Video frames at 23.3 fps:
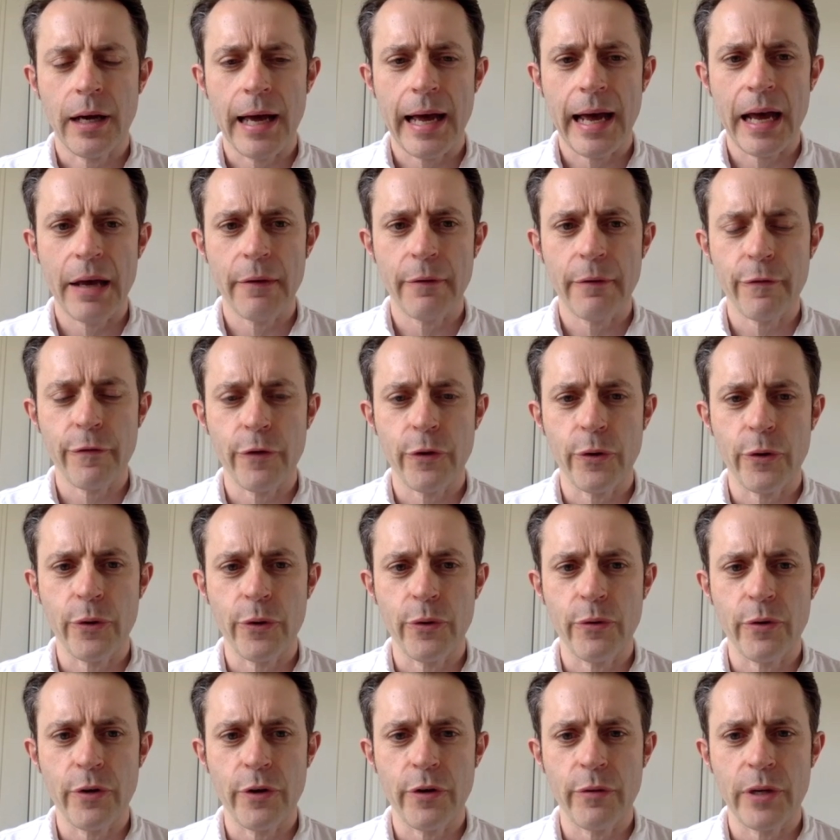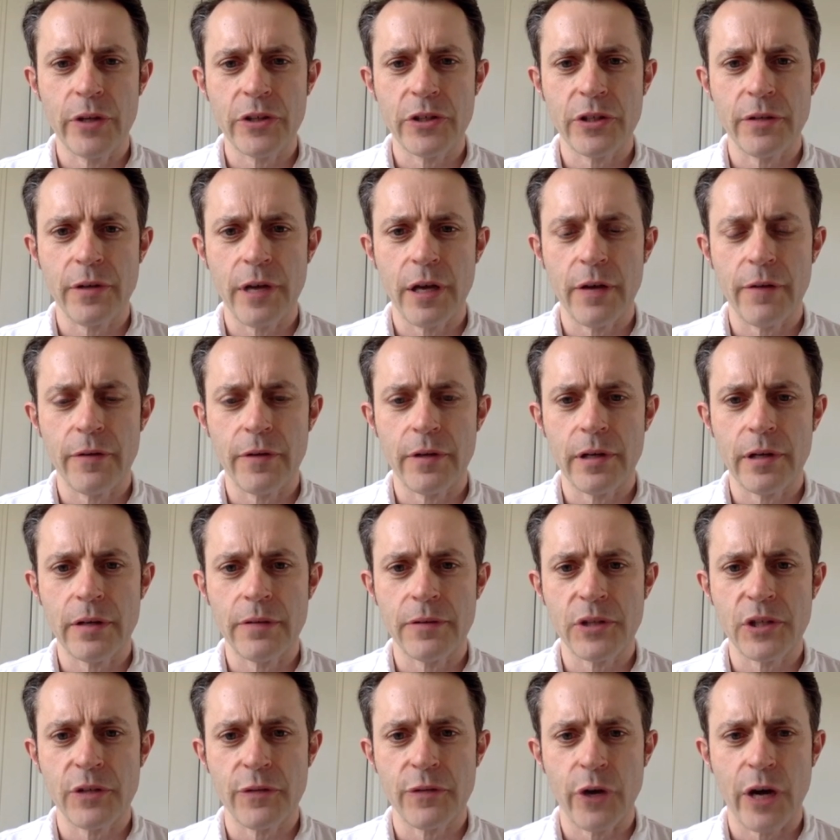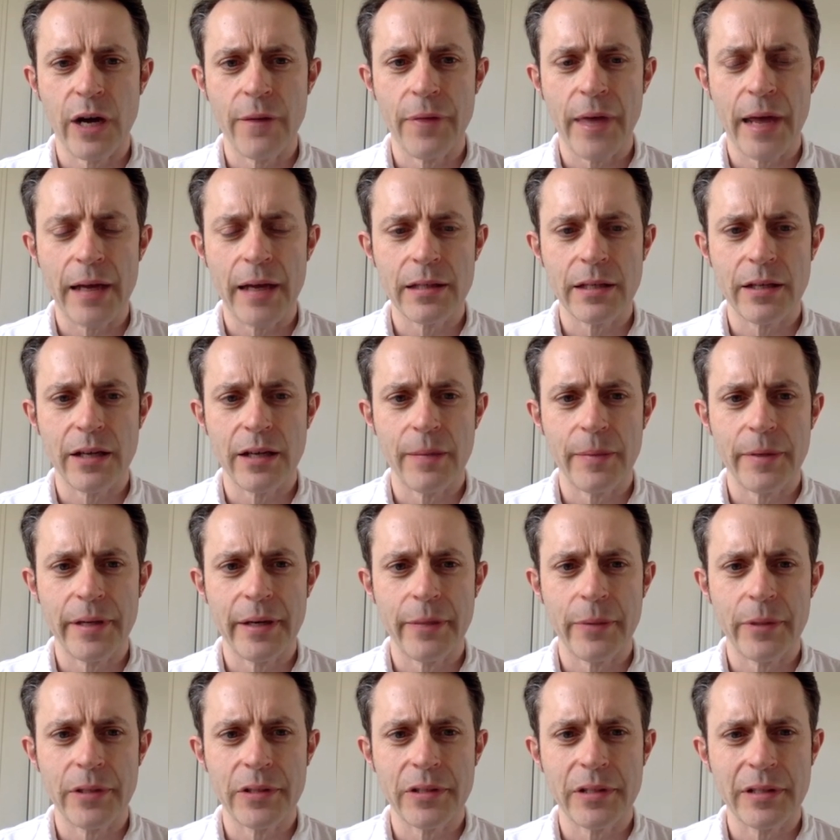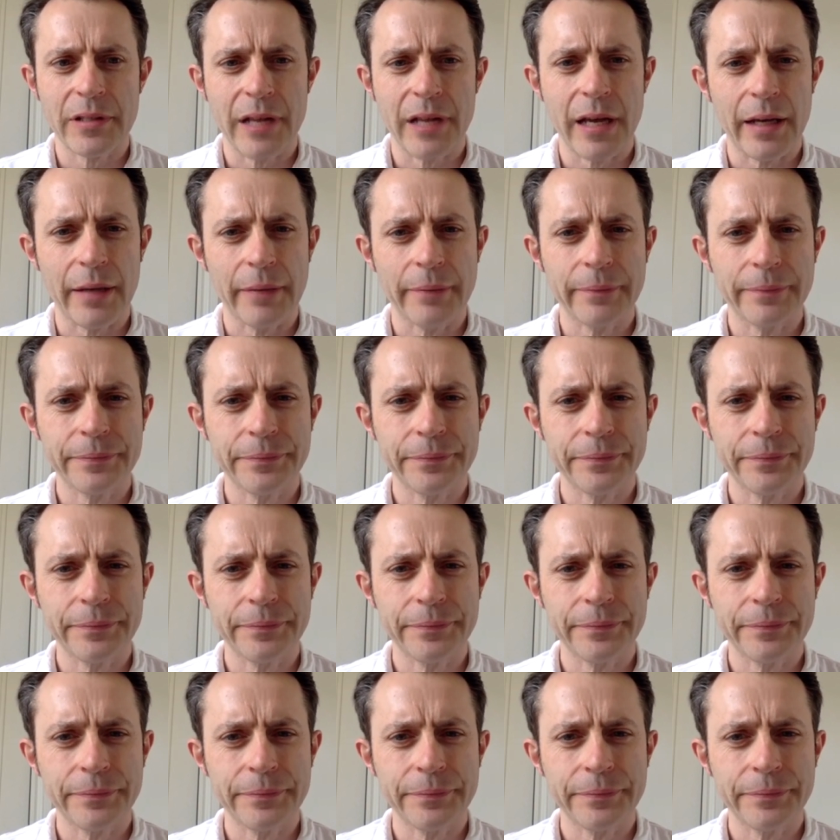handful which have survived that time and are here with us today.